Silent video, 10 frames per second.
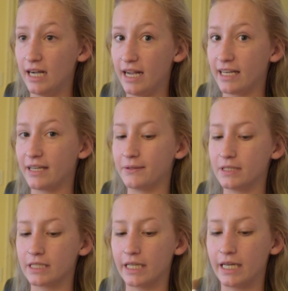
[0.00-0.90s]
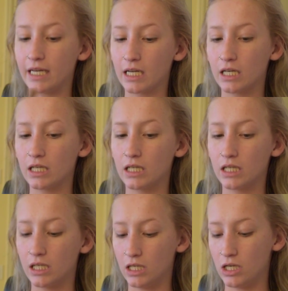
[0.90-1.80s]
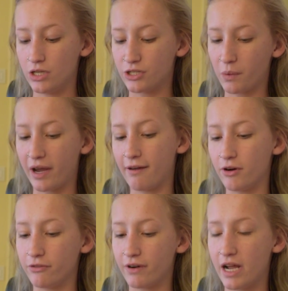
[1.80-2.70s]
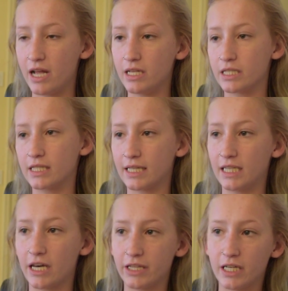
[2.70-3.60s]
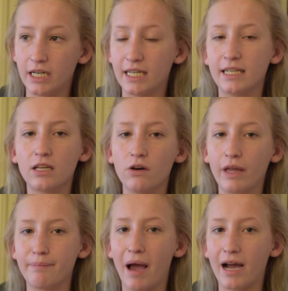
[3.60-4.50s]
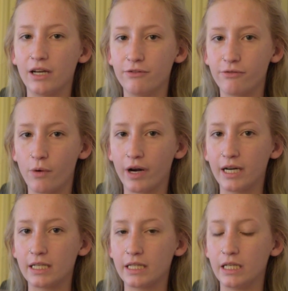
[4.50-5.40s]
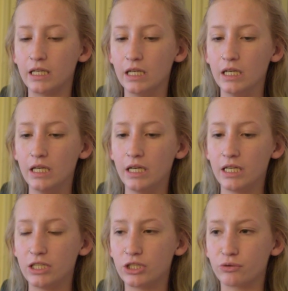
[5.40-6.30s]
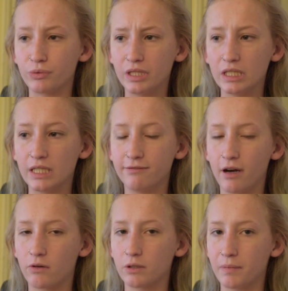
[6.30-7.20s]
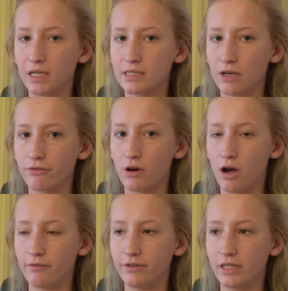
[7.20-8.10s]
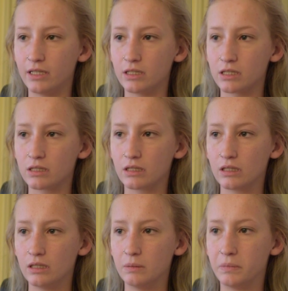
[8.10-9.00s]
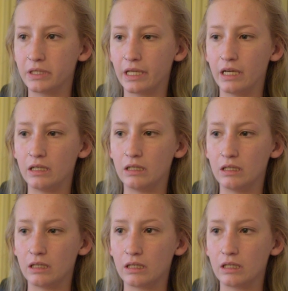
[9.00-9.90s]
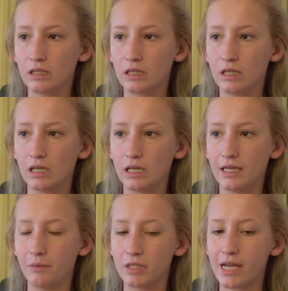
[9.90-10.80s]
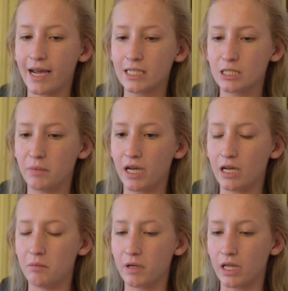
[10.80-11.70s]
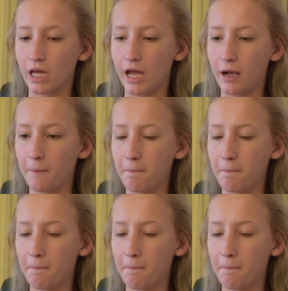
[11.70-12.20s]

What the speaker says: And he was like, this is why I have no friends, this, that, the other. And he'd go like back and forth, and he'd just really fuck with my self-confidence. But then he would text me and be like,